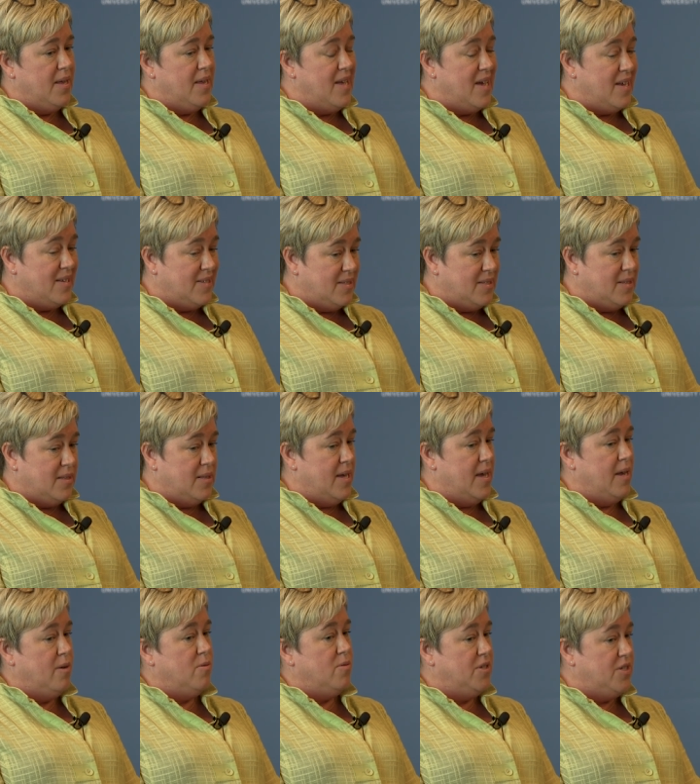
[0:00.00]
yes, the
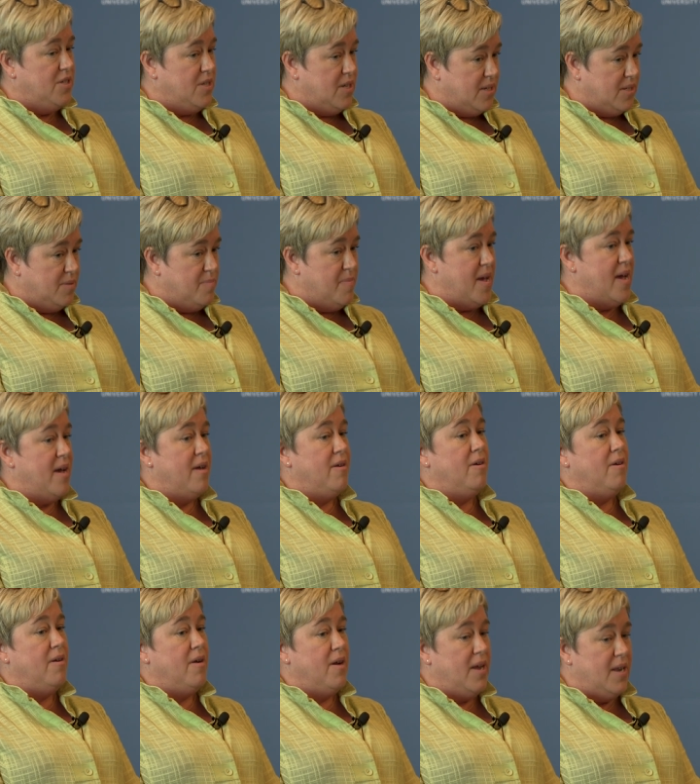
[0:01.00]
language does
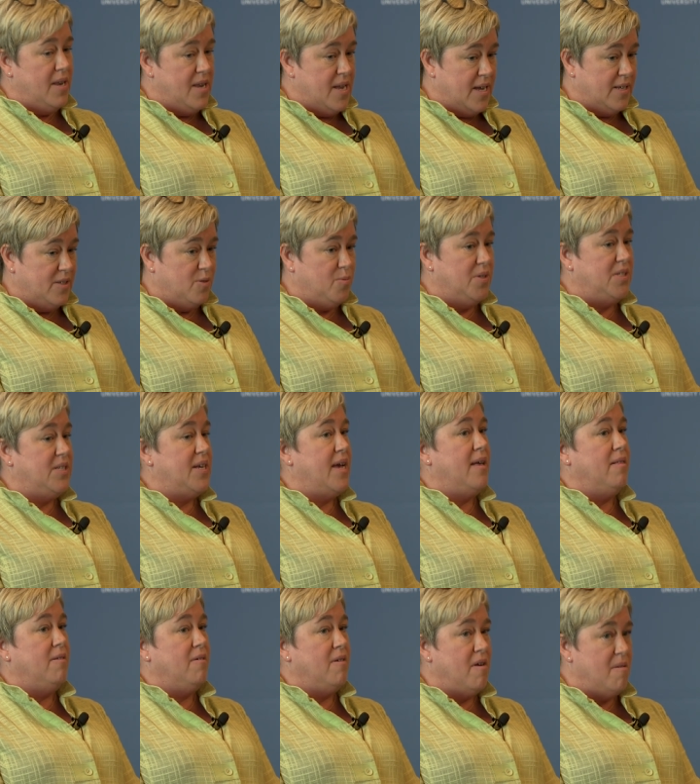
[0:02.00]
matter, and yes, we
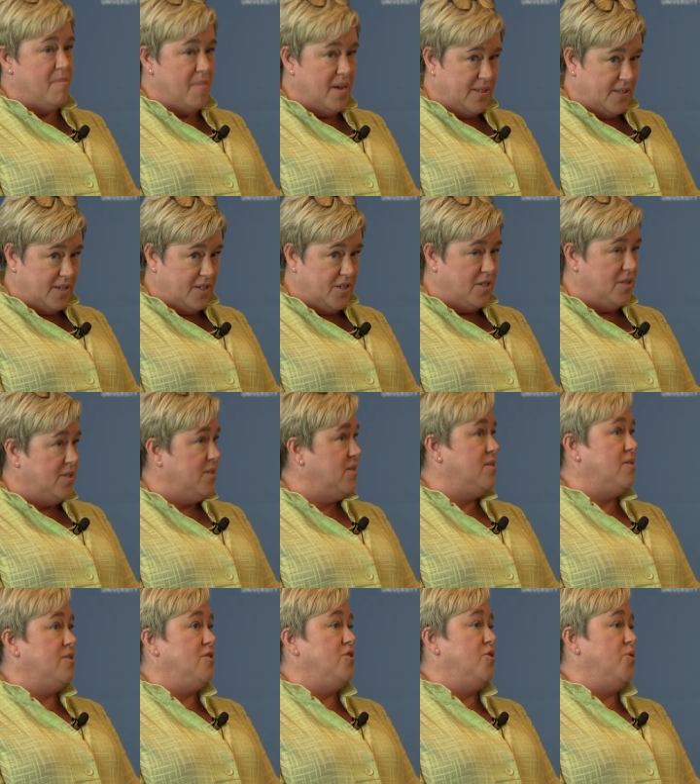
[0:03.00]
tailor our
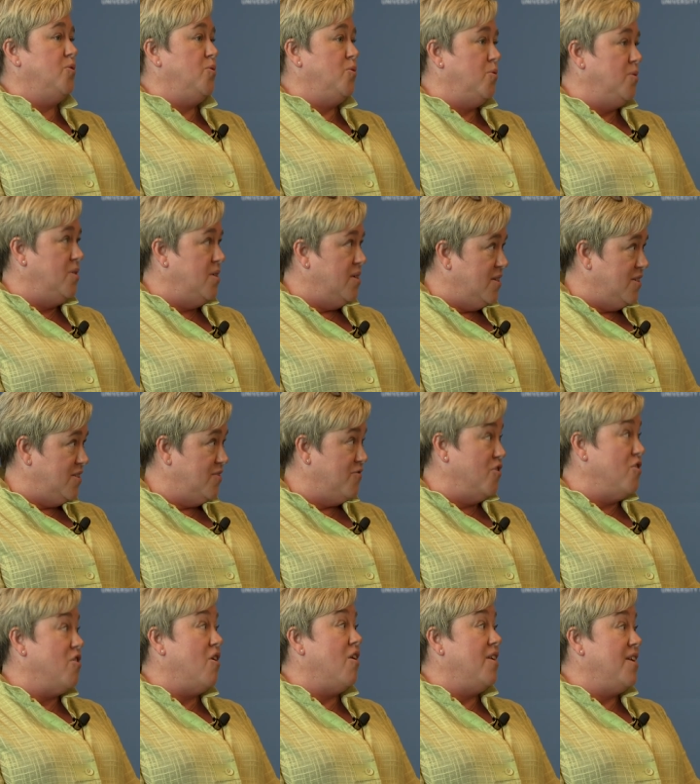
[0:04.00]
messages to
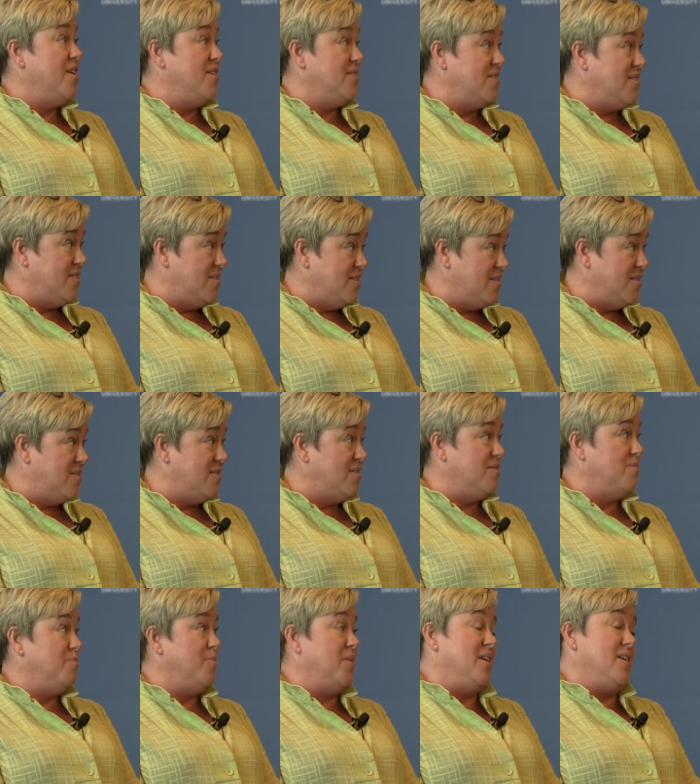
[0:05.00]
different audiences
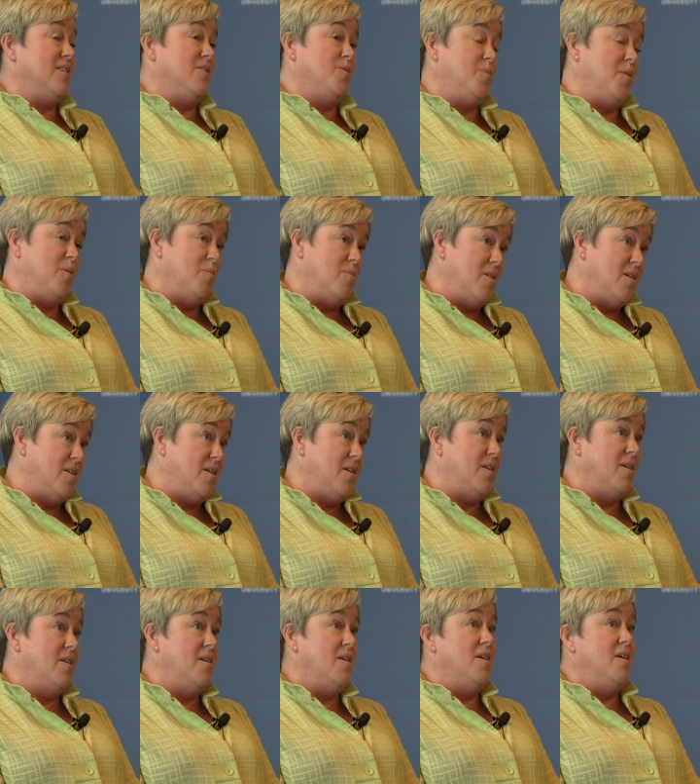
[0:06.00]
because we want
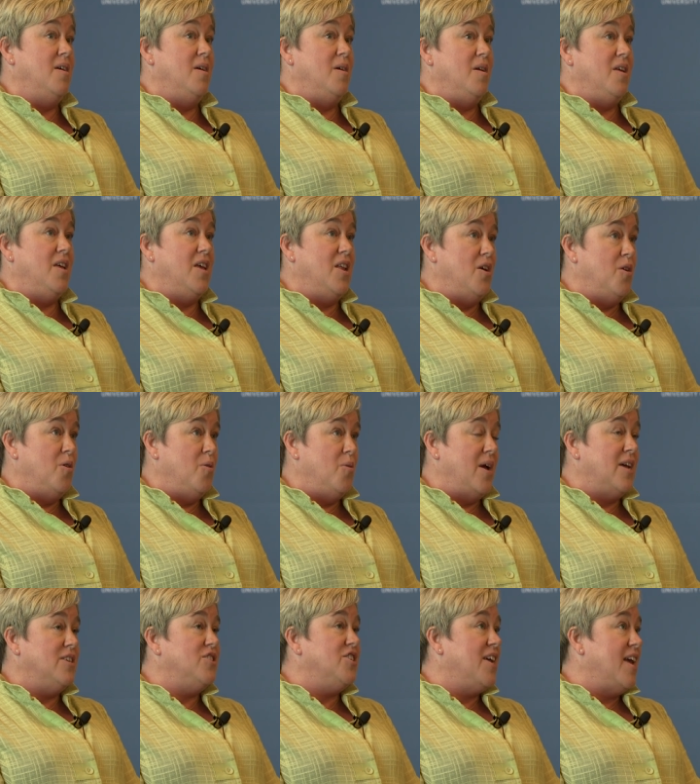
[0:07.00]
to, you know,
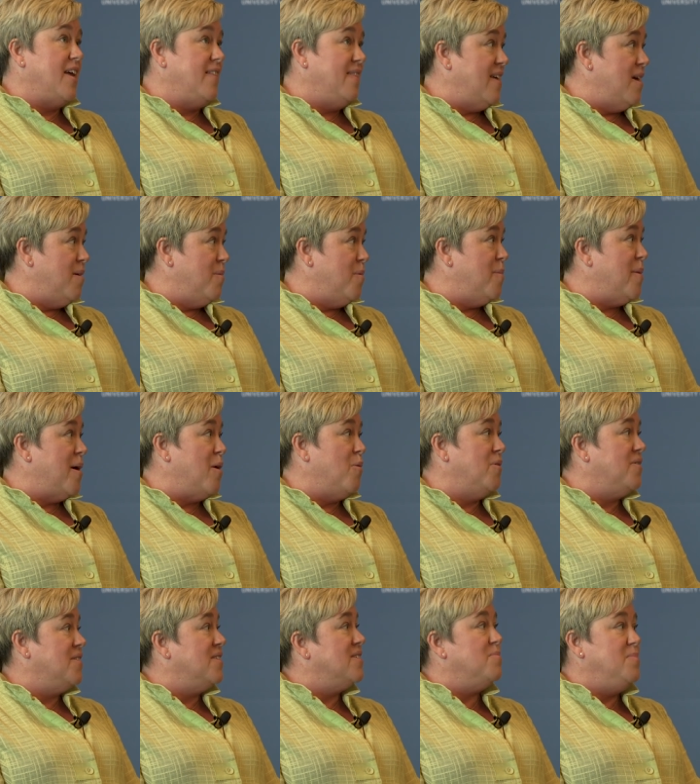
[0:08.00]
educate them about
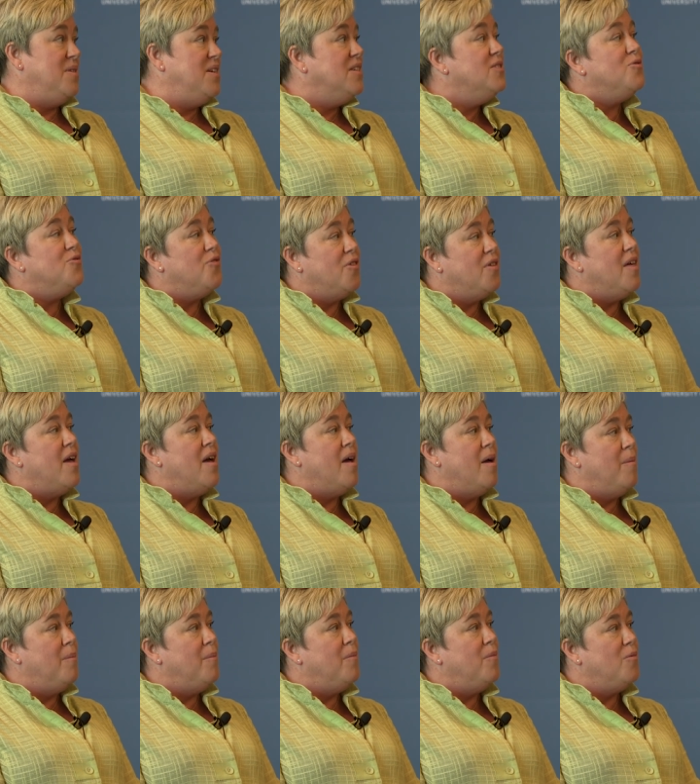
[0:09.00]
what this means for
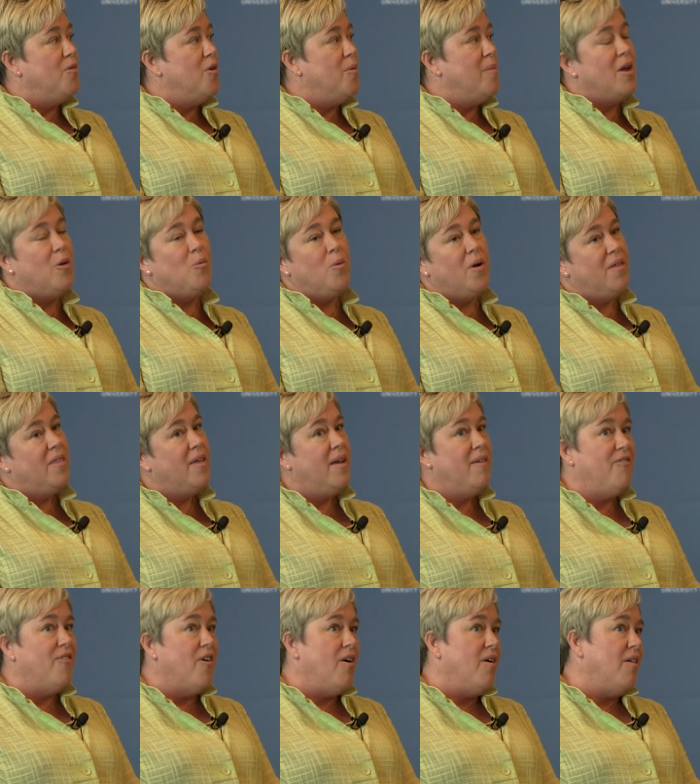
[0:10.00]
them, no matter where they
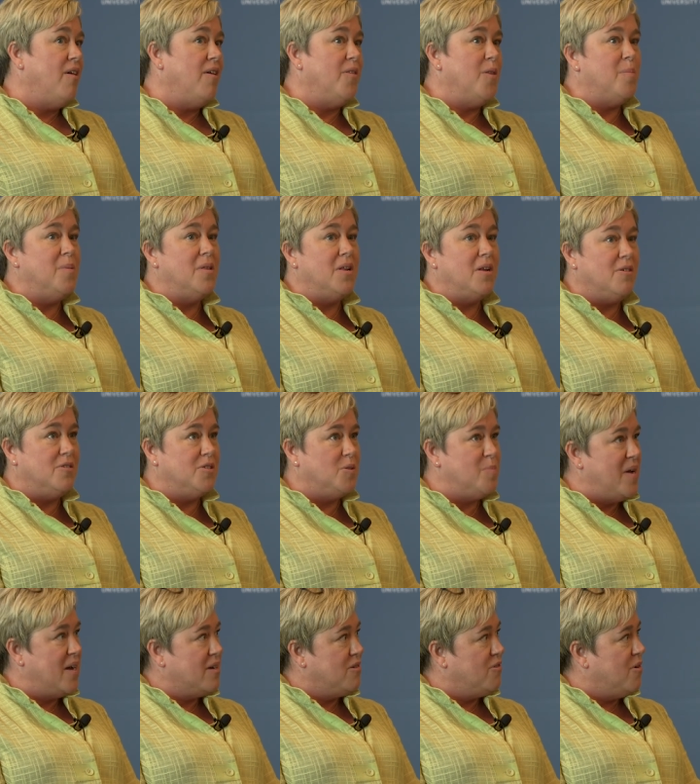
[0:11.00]
fall on the political
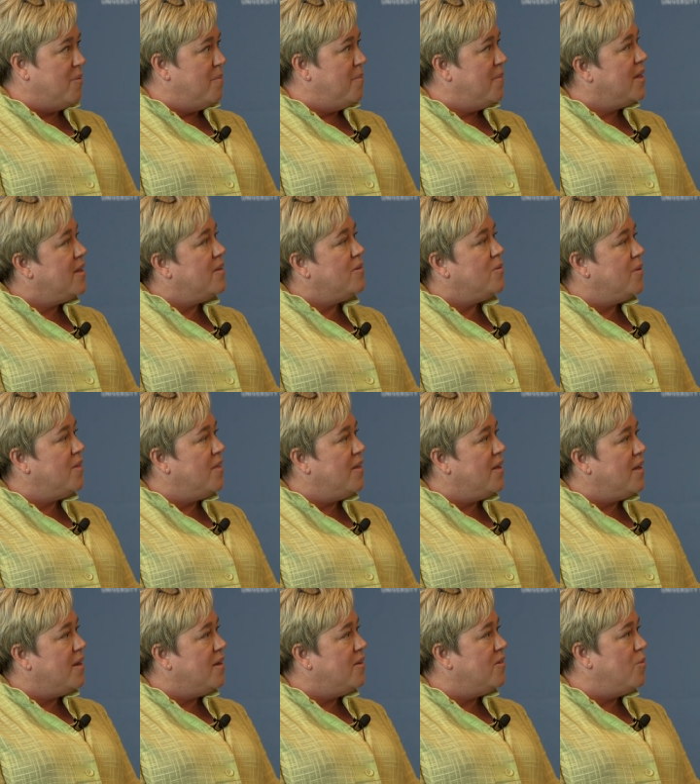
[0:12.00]
spectrum, because we
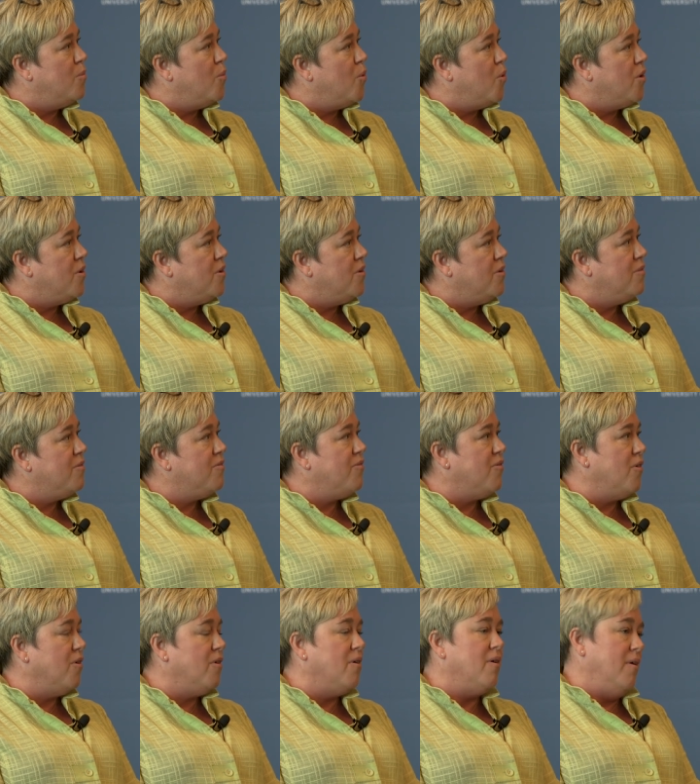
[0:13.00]
think it is important
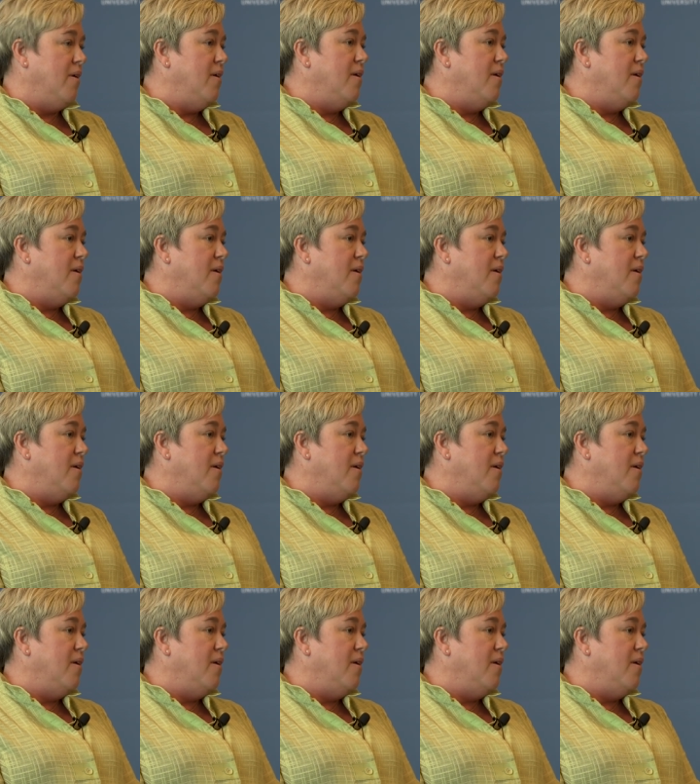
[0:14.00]
for